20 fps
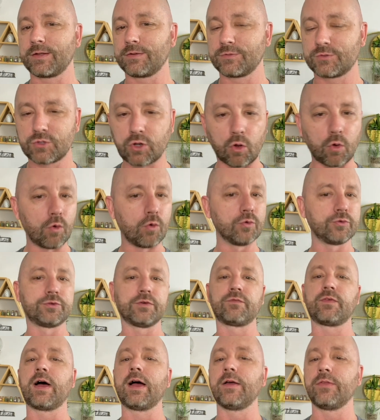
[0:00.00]
told to
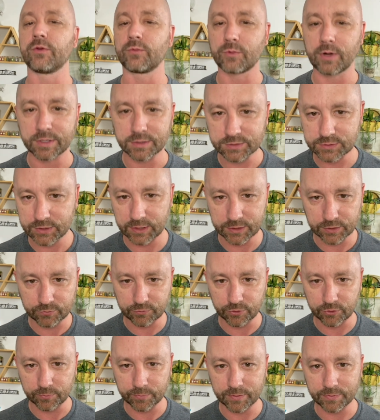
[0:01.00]
find the right study
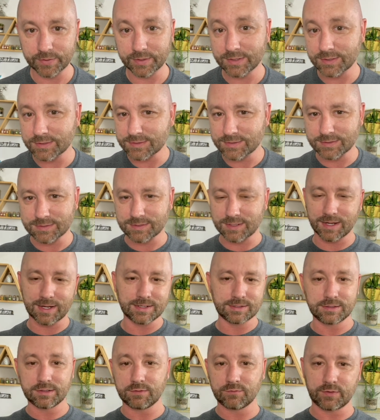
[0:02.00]
group. And then it's this
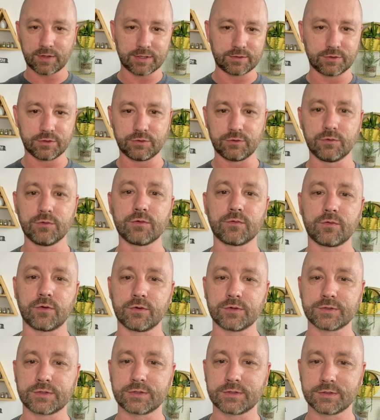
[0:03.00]
idea of like the
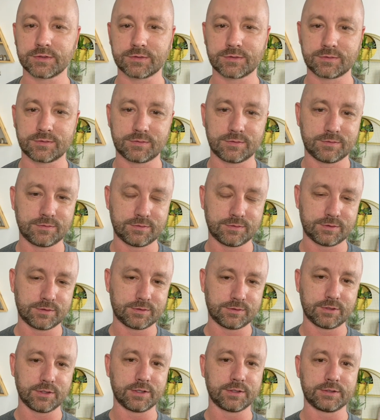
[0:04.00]
universe is
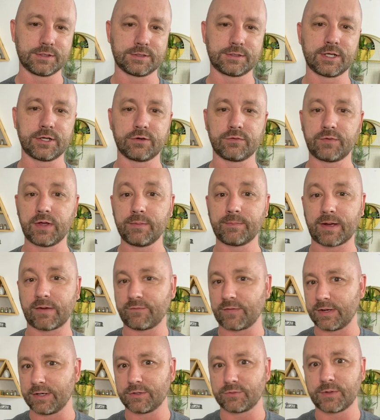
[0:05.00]
going to dictate your fate by
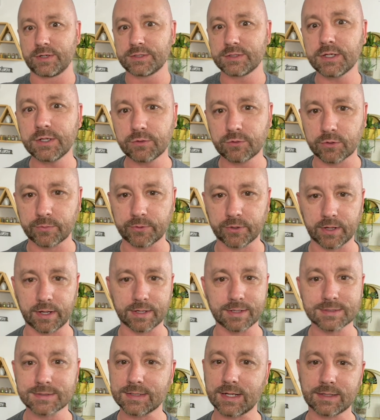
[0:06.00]
finding the right study group or not. And
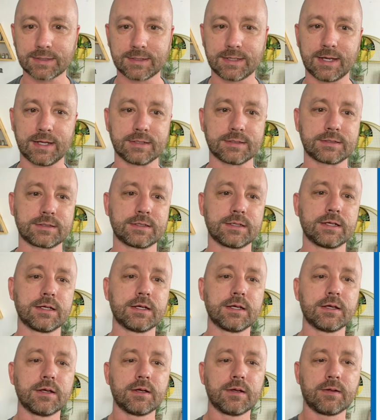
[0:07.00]
it's not the case.
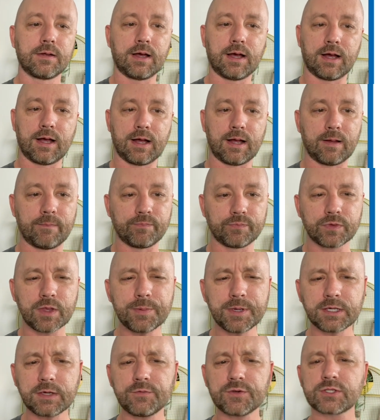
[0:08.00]
Let
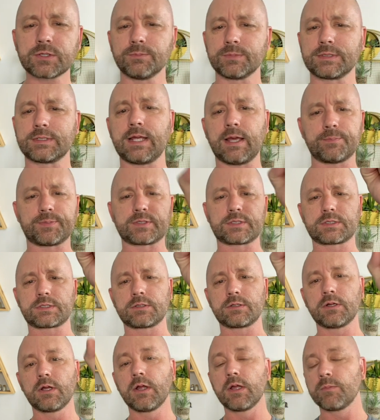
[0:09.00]
me give you some
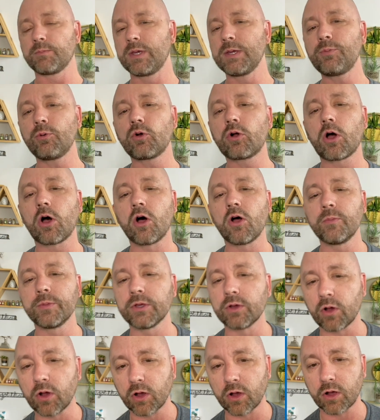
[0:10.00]
tips. People call me
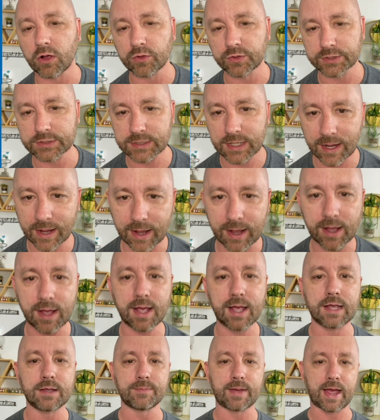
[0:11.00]
all the
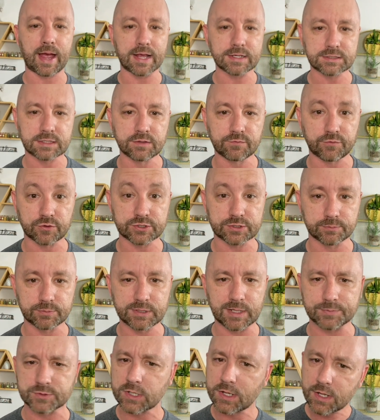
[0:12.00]
time asking for some
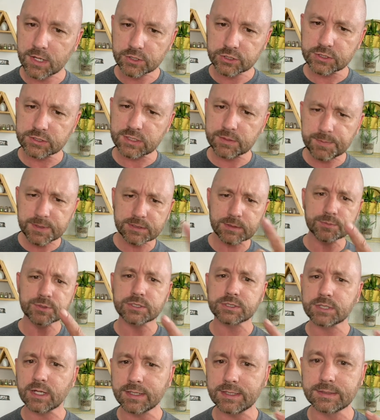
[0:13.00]
tips. Just give me some
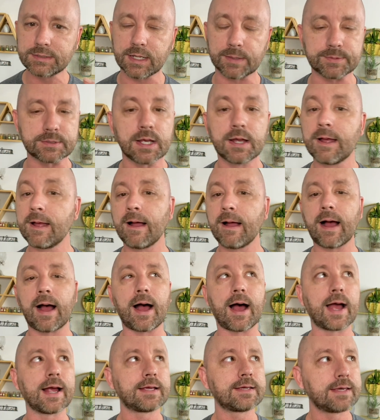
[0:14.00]
study tips.
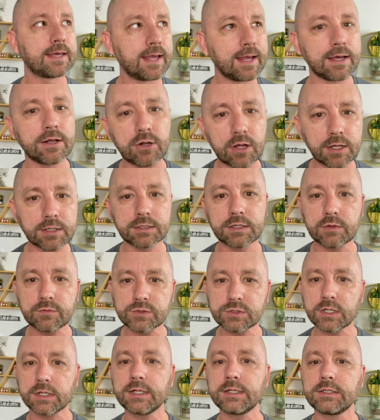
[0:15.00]
I cannot give
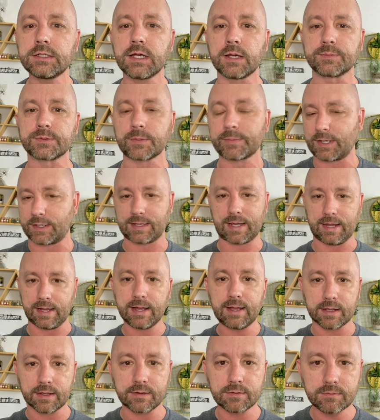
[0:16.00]
study tips. I mean, I
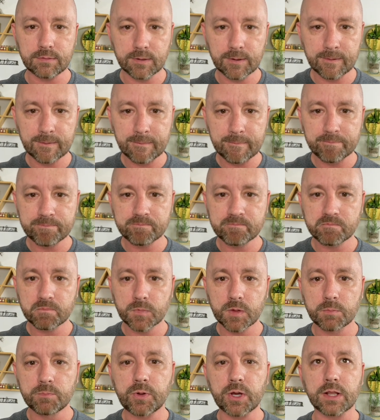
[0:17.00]
can,
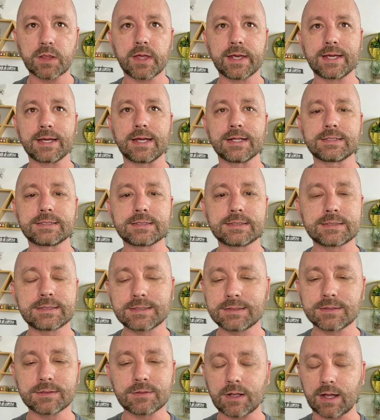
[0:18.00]
but
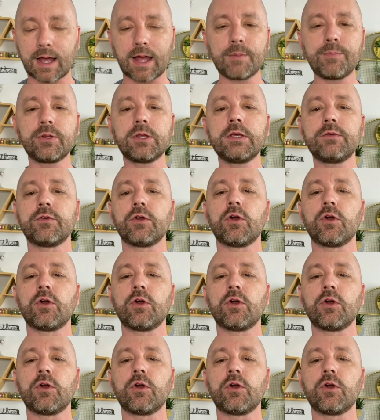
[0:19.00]
I believe in